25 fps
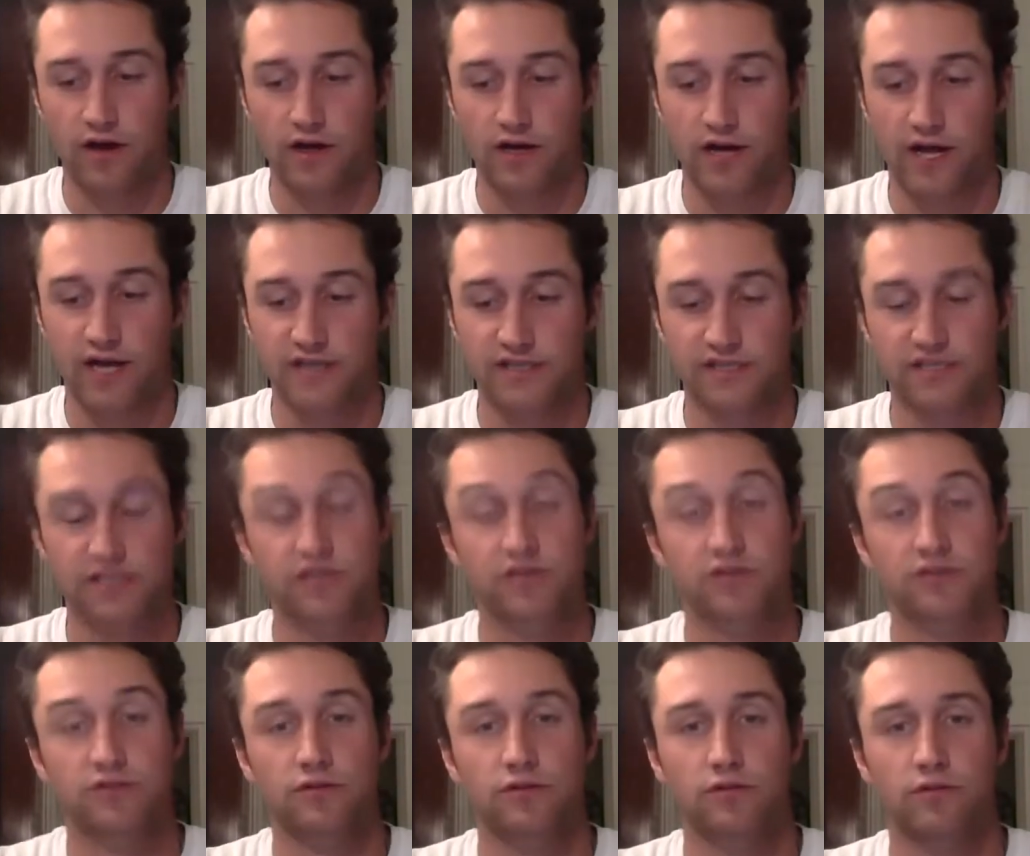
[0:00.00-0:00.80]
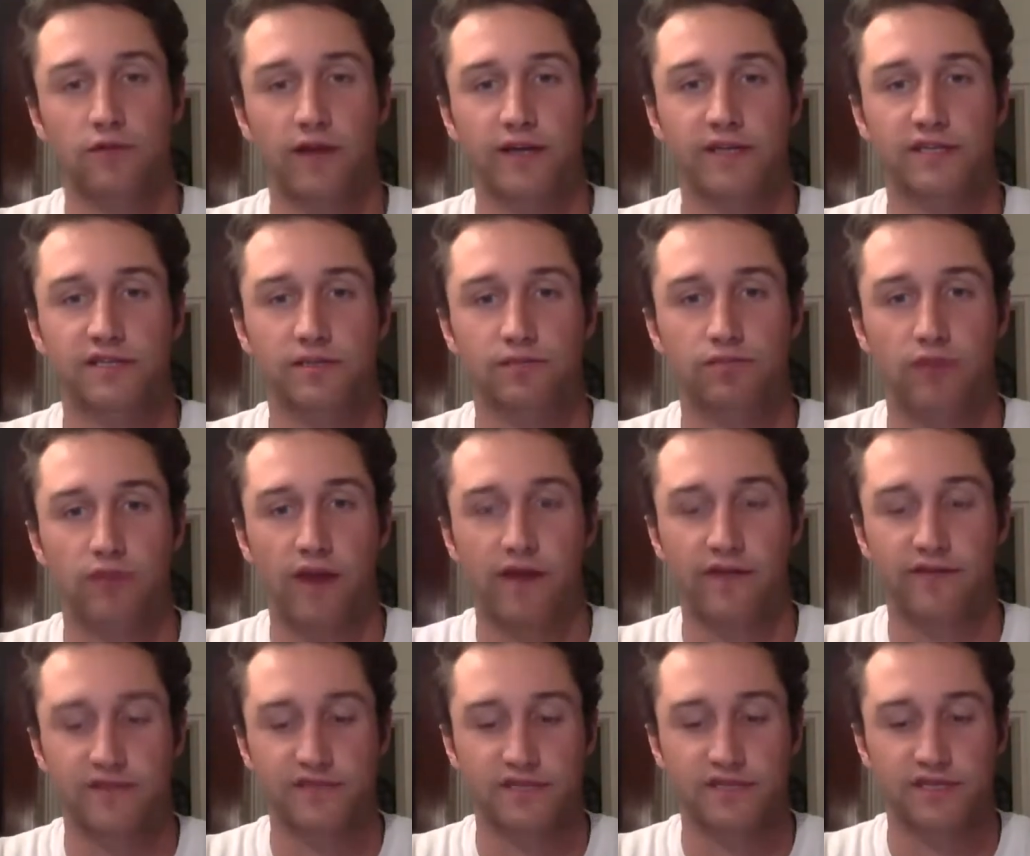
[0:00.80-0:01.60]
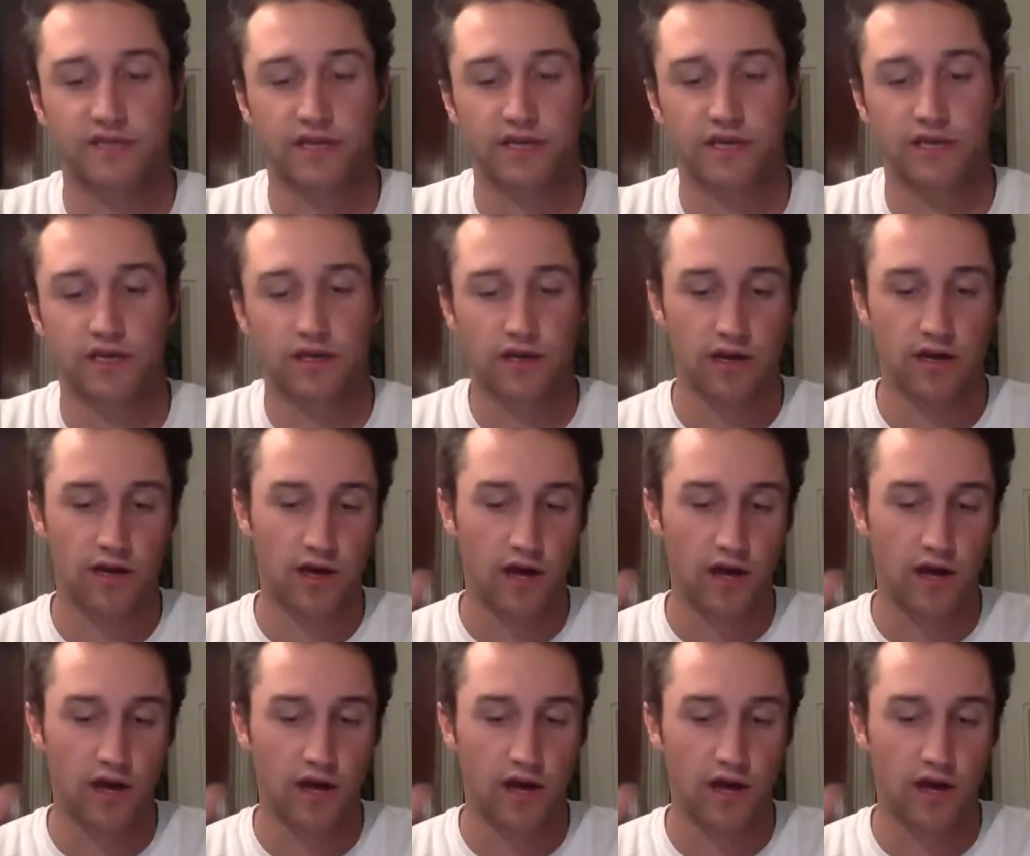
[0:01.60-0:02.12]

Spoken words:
constitutional rights to privacy,